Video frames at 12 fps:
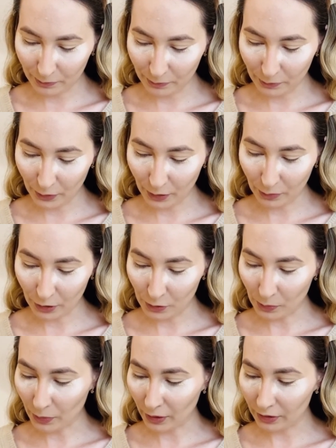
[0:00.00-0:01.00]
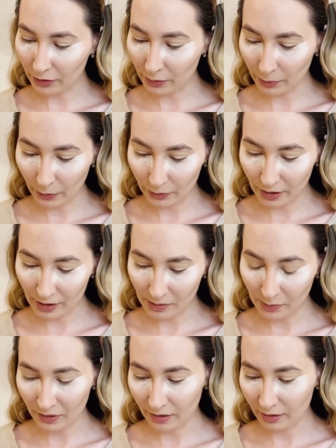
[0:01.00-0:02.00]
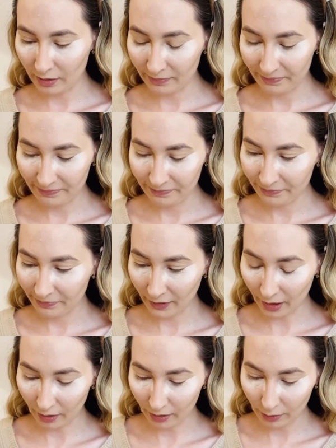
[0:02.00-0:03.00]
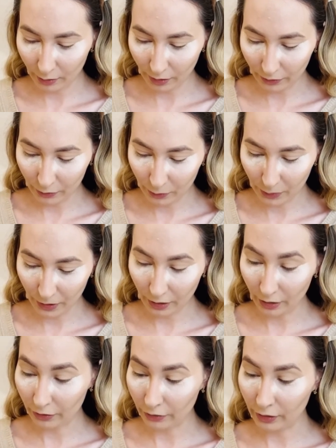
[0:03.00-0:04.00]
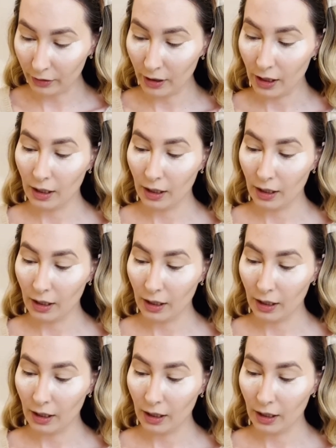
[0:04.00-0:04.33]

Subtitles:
pretty much bothered about this, but yeah, you have to be careful.